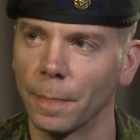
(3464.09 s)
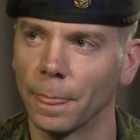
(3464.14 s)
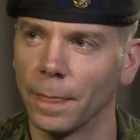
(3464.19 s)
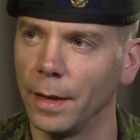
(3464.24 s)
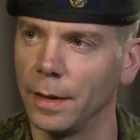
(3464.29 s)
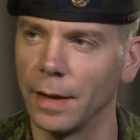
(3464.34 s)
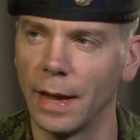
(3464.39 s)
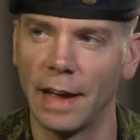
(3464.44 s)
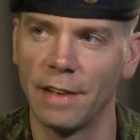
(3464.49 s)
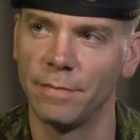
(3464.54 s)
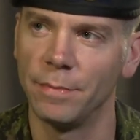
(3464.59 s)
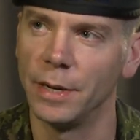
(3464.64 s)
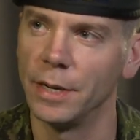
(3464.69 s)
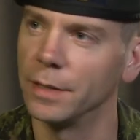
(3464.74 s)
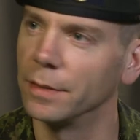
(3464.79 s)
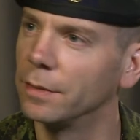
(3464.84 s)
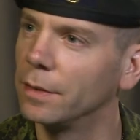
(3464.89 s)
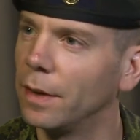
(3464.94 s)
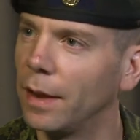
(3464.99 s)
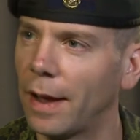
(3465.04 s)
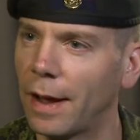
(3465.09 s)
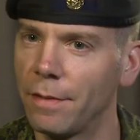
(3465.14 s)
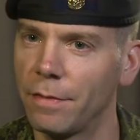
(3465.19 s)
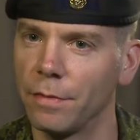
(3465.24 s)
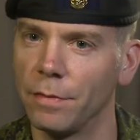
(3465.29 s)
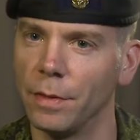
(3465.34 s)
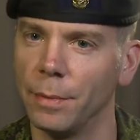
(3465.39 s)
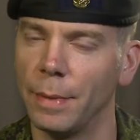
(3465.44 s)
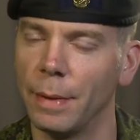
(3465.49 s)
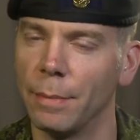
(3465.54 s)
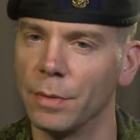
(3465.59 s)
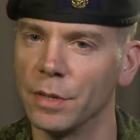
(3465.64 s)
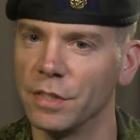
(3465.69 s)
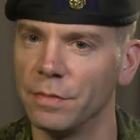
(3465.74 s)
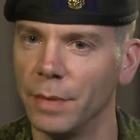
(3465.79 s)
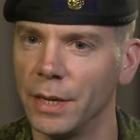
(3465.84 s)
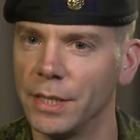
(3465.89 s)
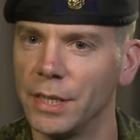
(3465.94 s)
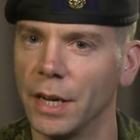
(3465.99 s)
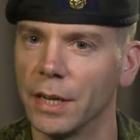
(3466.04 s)
like half of the members
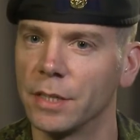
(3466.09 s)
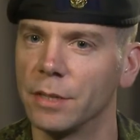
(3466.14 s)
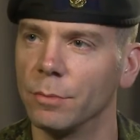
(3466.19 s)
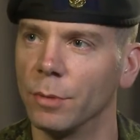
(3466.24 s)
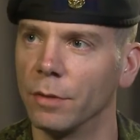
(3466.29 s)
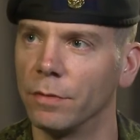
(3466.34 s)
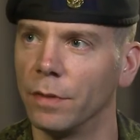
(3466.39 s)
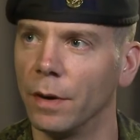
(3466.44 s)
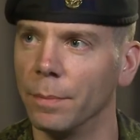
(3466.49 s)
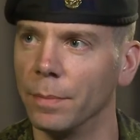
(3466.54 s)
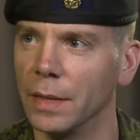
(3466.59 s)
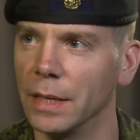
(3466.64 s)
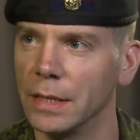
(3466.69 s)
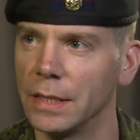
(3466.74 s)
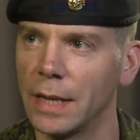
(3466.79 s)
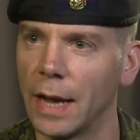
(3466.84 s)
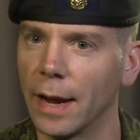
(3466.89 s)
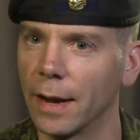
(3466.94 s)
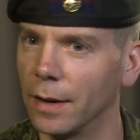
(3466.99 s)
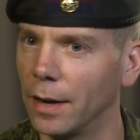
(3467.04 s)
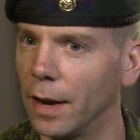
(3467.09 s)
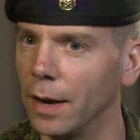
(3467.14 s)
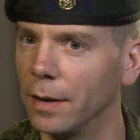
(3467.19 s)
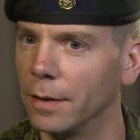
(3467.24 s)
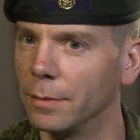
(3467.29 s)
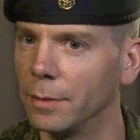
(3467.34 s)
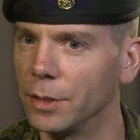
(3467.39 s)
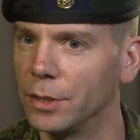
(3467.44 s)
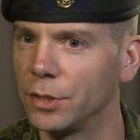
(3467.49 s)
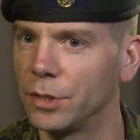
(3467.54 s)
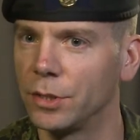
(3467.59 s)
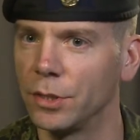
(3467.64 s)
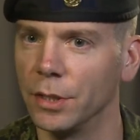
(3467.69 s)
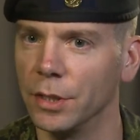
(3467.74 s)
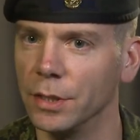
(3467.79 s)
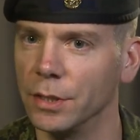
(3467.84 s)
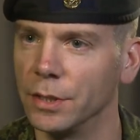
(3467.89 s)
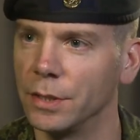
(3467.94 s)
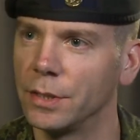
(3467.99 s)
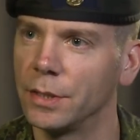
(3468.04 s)
of my section were from the Saguenay, which
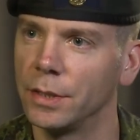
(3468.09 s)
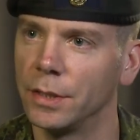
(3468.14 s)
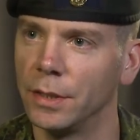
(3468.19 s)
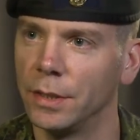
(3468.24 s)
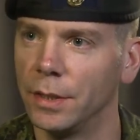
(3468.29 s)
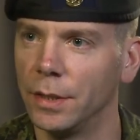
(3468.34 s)
is